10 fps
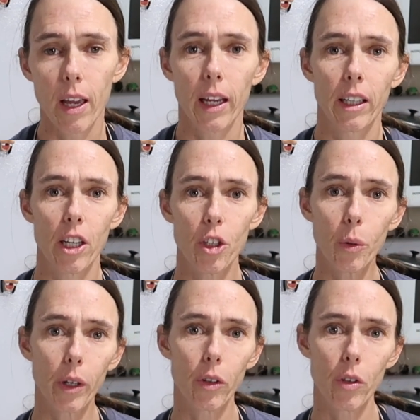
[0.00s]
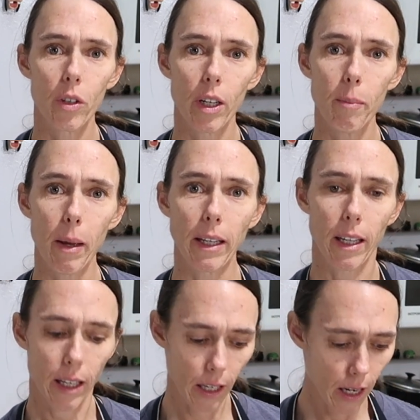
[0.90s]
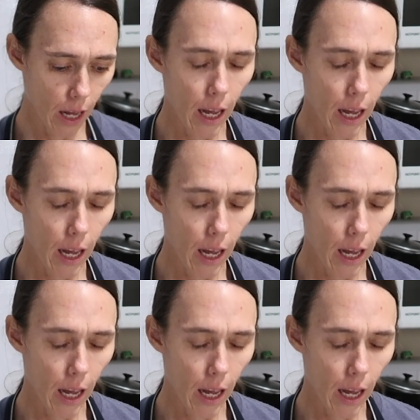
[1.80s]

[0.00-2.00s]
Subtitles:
in case you were interested in making it.